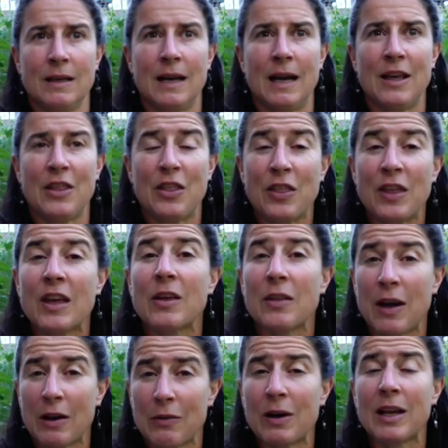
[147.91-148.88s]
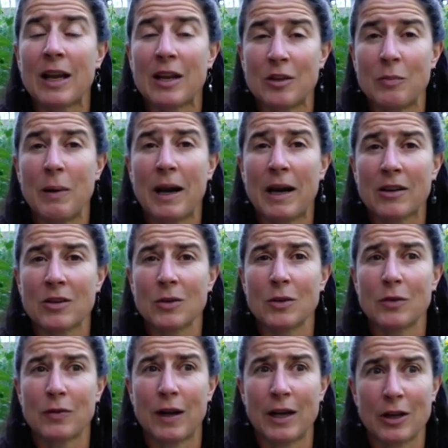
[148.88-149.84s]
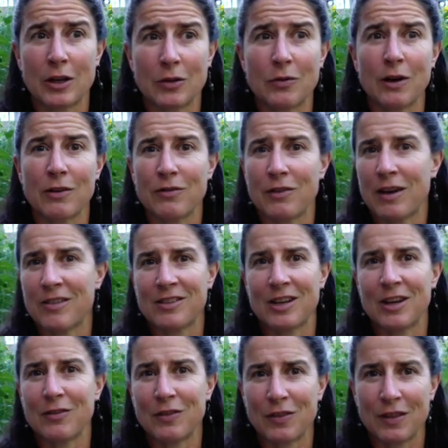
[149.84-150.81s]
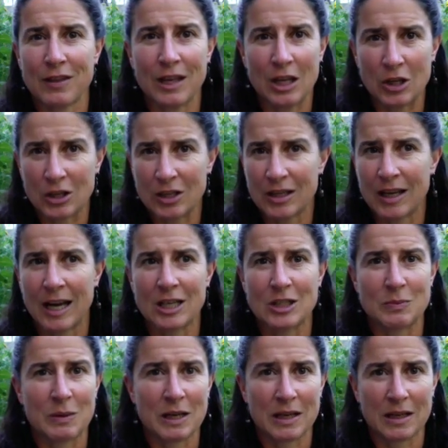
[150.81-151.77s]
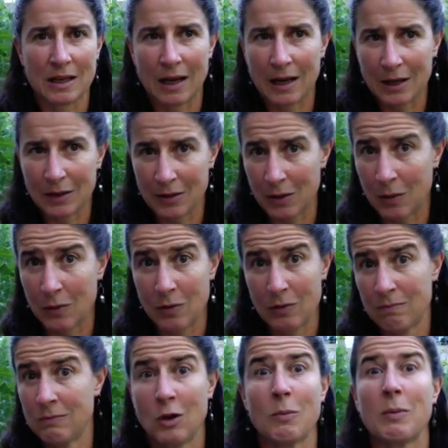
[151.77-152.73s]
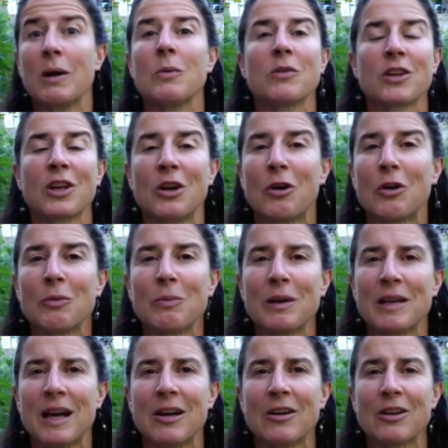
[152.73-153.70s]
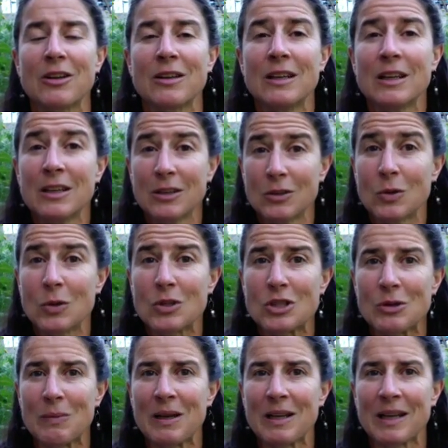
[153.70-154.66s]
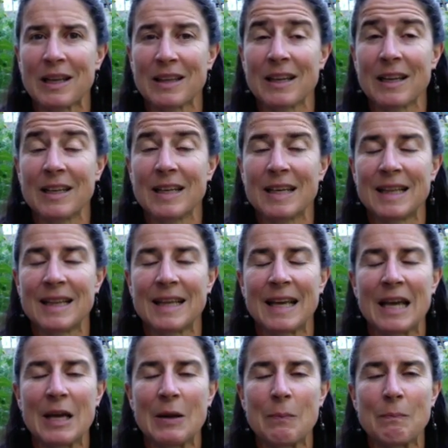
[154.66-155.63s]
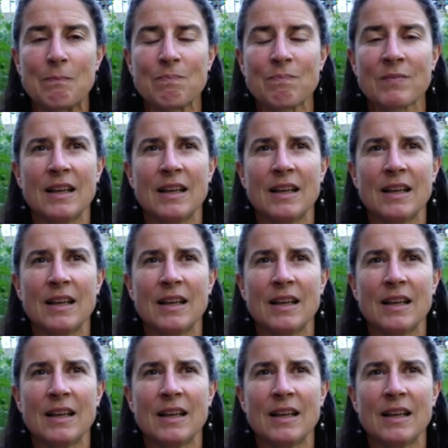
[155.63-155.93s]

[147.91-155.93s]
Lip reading: I think that relates back to if I could run fast enough, he couldn't catch me, and nobody was going to hold me down and torture me like they did in the game.